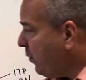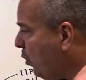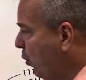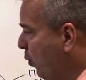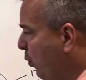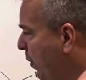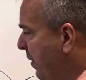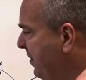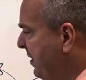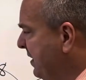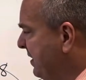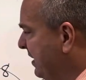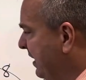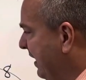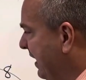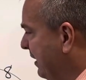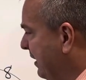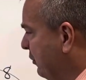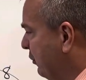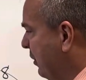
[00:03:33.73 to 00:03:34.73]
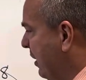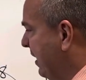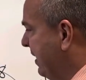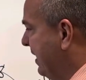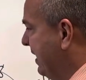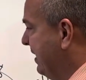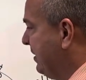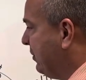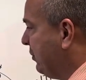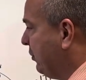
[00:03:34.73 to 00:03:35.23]
when this electron
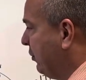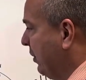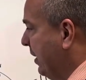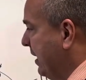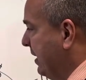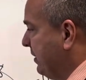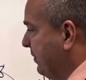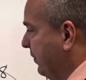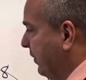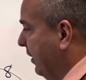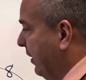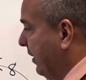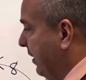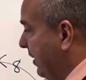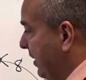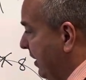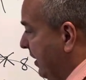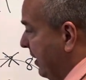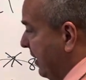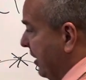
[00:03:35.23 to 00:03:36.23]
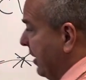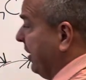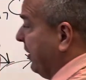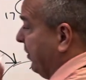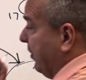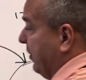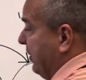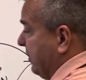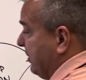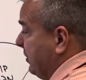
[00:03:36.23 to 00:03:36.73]
is transferred,
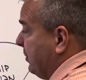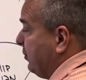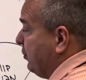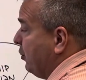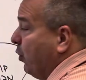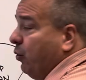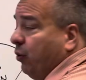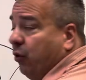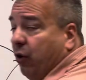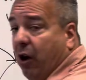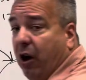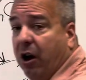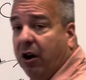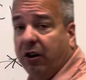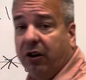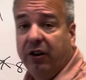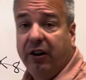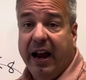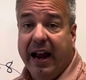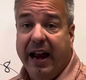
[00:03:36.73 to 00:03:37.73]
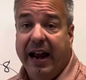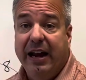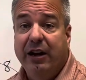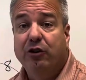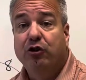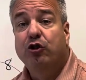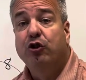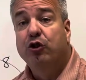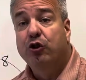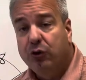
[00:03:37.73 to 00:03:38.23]
this is no longer a
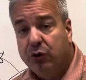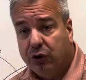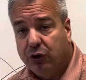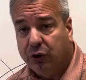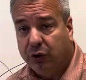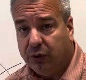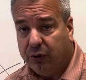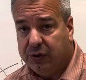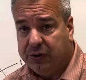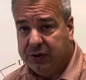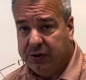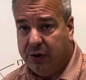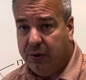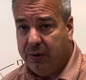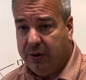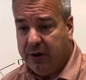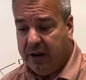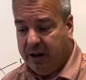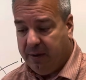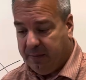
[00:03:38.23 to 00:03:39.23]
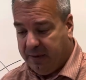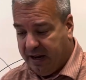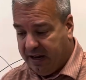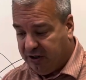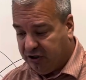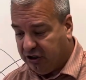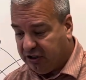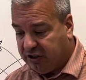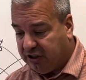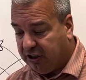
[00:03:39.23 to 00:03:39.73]
neutral sodium. It
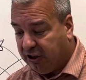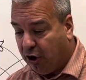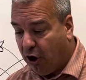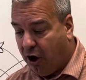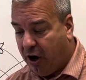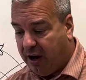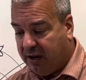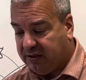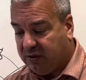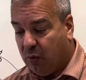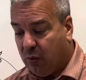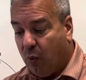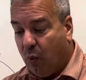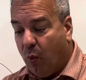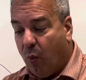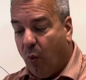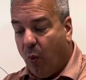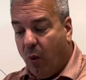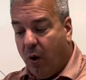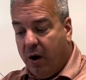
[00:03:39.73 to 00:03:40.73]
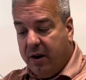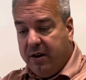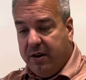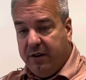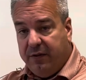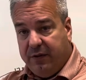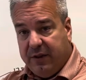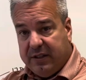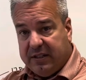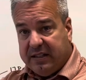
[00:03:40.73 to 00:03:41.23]
just lost one
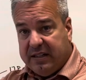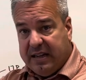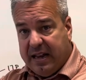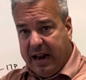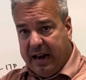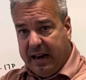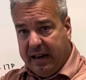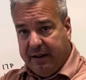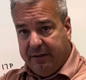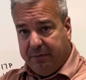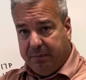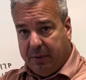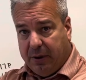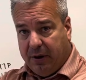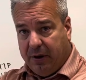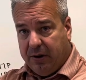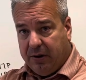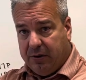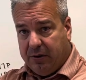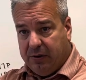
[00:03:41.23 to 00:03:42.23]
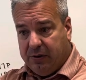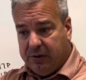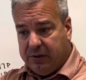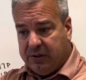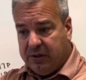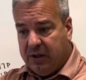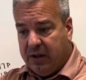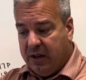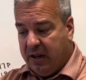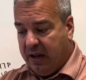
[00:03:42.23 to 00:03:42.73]
of its negative
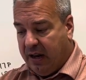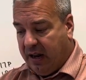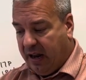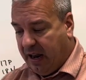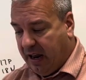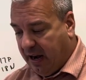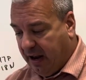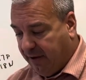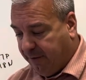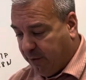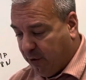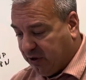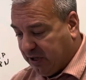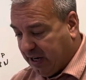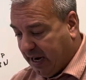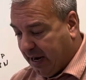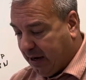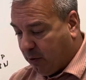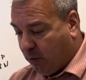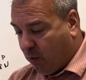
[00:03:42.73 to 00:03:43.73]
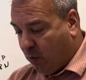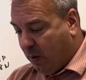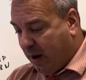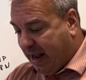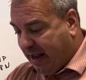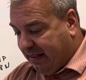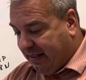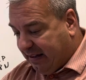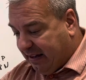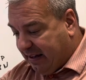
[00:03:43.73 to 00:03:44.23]
particles. And if you take
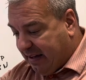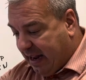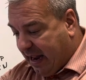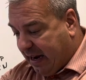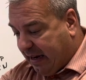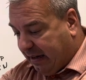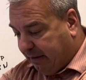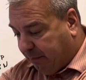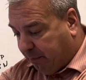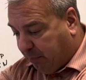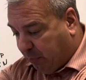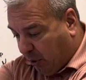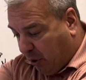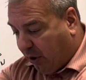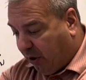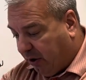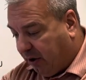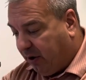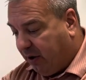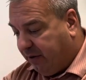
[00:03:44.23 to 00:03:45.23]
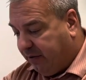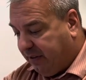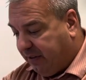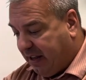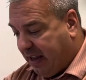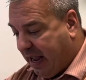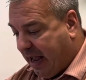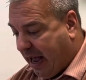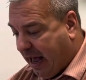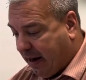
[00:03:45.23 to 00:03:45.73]
away the negative part of
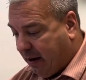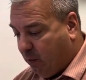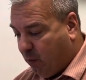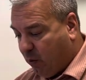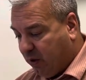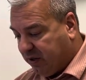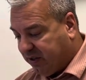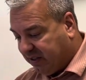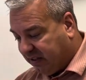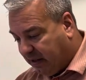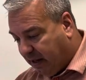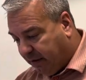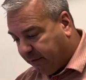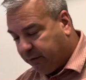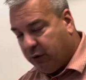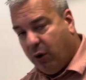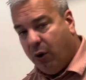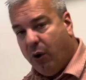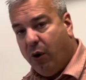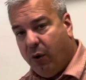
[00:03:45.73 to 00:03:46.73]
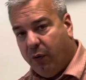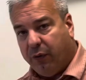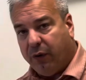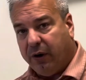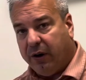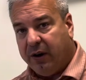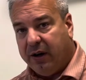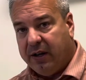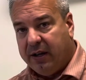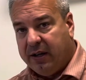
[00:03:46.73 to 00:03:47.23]
the atom, what's left
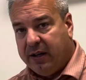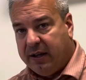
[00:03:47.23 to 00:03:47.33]
over